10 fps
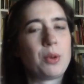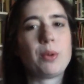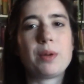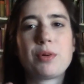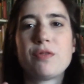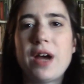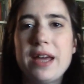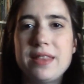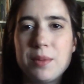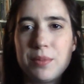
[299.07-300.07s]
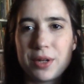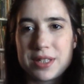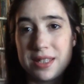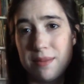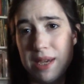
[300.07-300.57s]
We want to provide them books
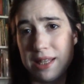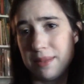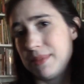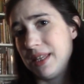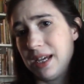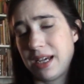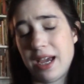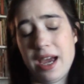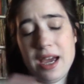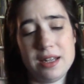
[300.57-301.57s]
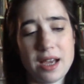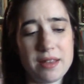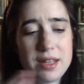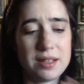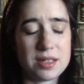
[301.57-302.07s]
that make them think, and I
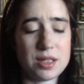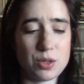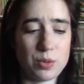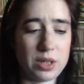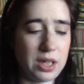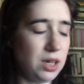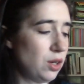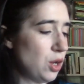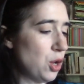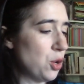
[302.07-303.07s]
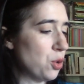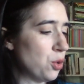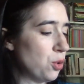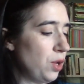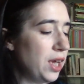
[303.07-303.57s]
think this is a really
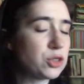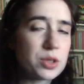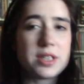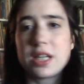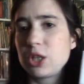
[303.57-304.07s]
interesting